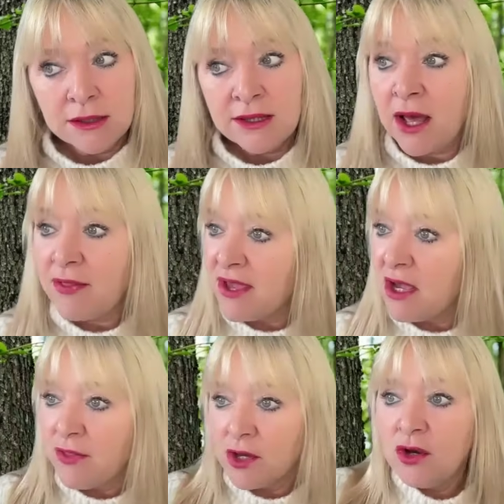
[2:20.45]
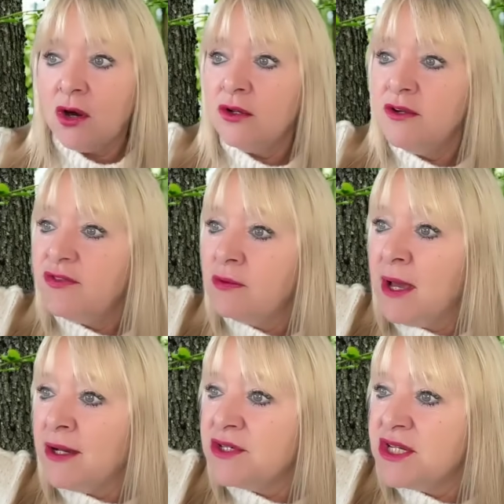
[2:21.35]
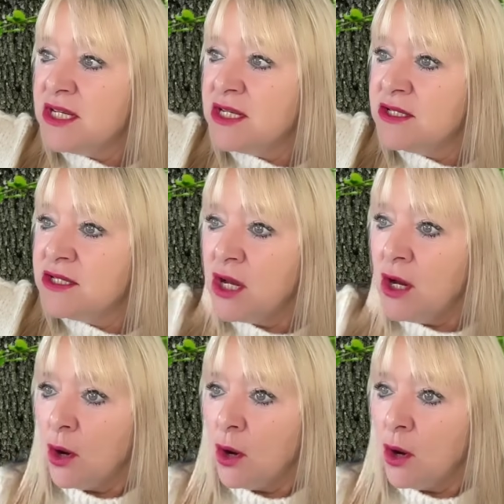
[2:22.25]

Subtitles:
now they are the god of the mountains